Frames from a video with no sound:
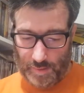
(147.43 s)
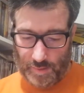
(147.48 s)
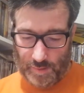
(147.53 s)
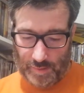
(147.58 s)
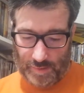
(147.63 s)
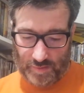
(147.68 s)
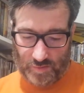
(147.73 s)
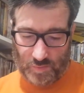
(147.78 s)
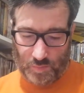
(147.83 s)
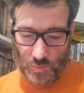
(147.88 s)

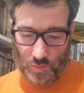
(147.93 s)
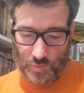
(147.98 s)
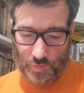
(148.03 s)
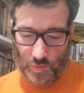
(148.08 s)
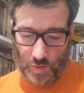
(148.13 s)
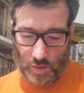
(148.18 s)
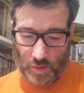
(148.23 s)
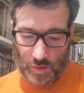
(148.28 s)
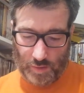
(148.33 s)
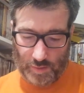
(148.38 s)
Let's move
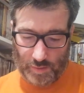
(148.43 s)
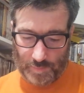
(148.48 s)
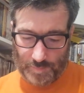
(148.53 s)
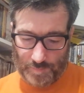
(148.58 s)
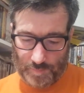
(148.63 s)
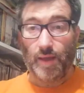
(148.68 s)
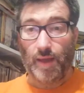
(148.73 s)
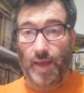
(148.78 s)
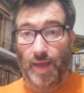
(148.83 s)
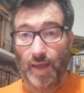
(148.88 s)
on.
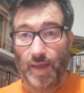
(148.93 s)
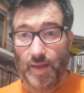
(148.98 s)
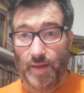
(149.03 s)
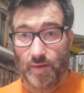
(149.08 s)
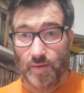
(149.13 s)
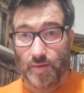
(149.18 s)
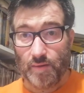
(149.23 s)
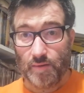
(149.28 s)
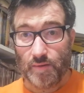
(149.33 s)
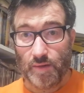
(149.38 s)

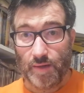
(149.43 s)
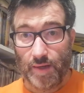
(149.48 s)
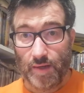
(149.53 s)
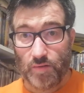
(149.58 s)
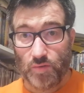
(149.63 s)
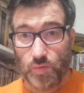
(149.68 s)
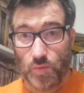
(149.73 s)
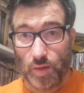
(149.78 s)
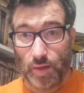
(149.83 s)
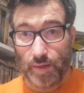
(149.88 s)
And the
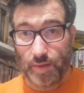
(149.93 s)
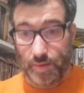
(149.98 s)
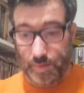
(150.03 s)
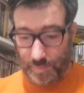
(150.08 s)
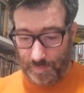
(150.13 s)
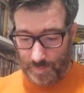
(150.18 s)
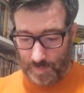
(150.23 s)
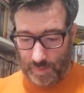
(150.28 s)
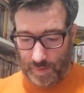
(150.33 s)
next one